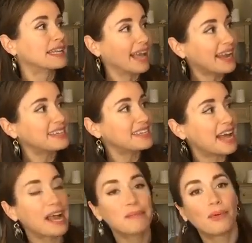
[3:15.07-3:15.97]

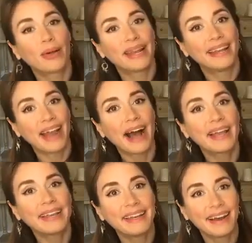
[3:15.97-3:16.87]

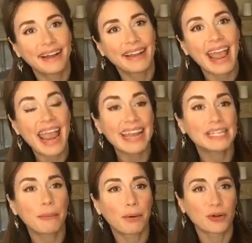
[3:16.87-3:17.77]

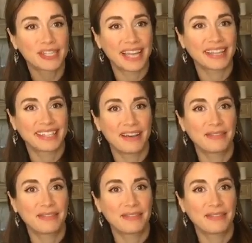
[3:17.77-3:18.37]
99.998%